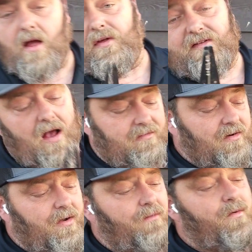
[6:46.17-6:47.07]
these also
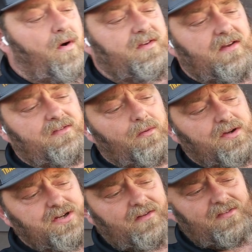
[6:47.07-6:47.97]
do 14-2.
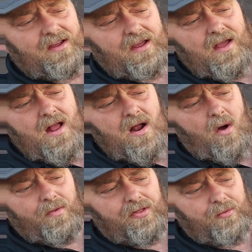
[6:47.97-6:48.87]
As you can see,
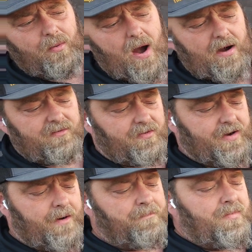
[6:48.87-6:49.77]
only 3 wires in
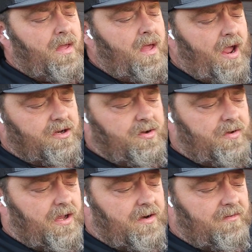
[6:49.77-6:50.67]
there. And you
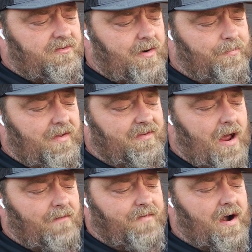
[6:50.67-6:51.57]
can strip these
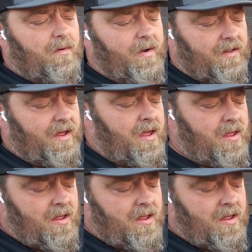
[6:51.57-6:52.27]
out very quickly.